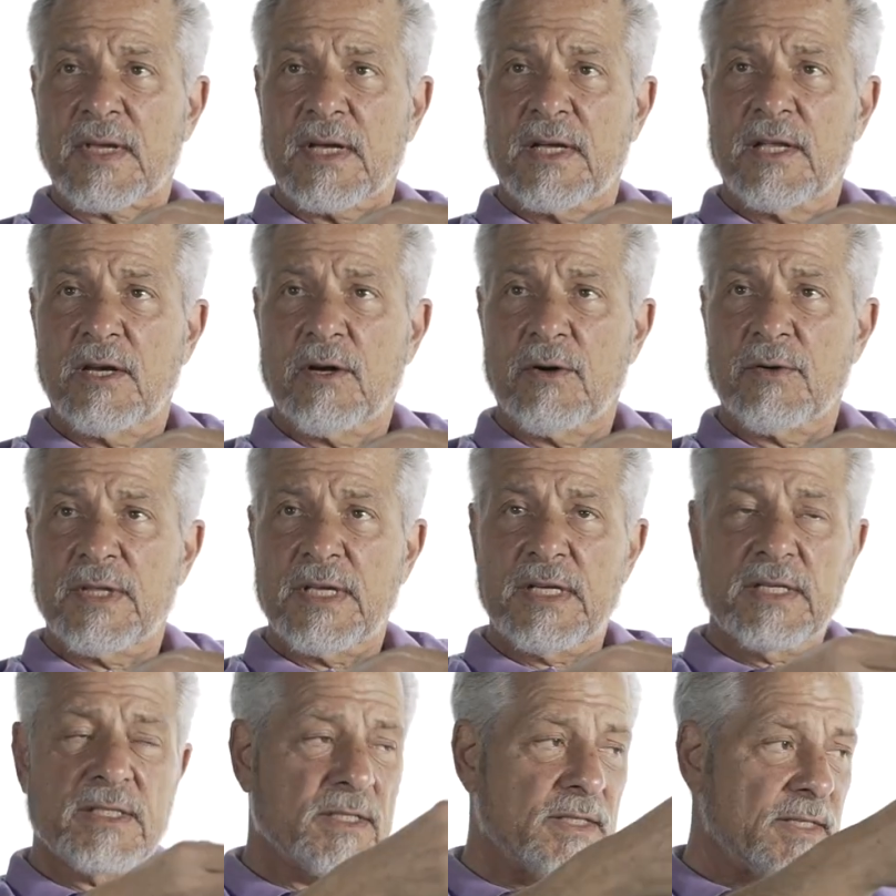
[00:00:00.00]

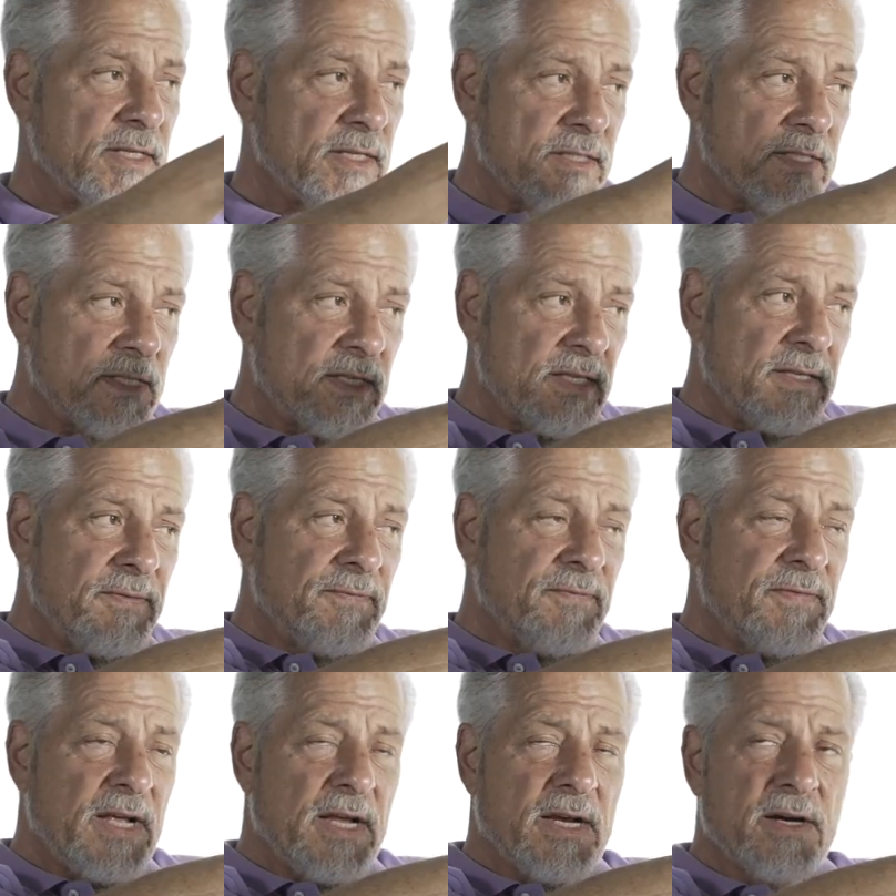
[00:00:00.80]
These
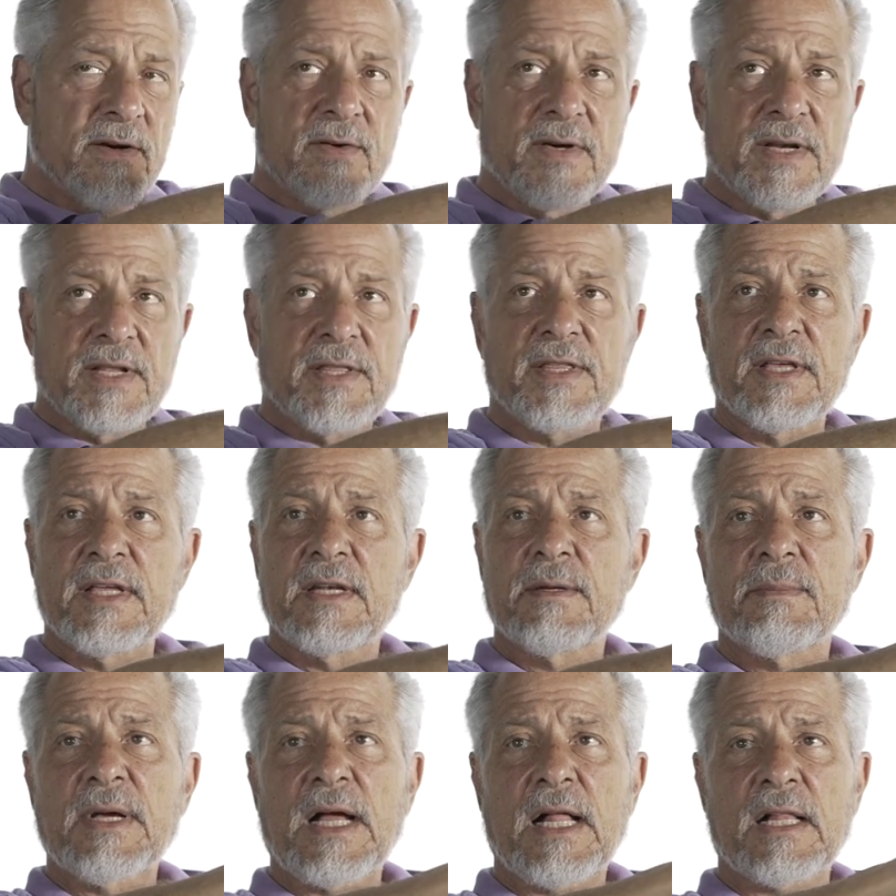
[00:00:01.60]
very
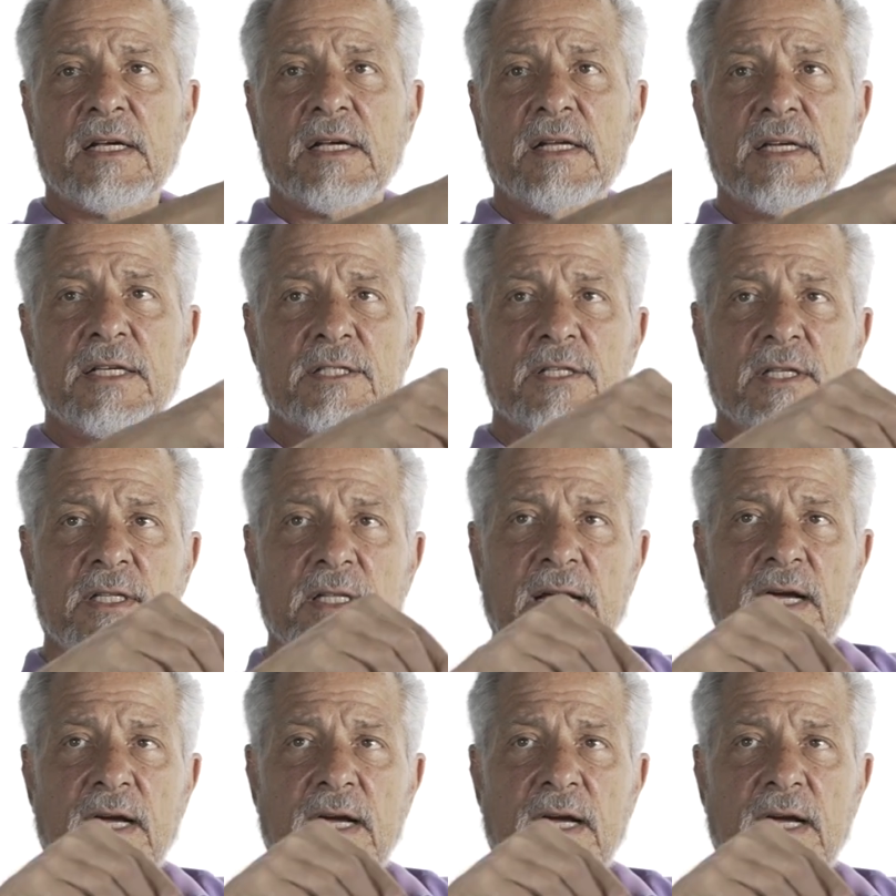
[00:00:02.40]
thin balconies on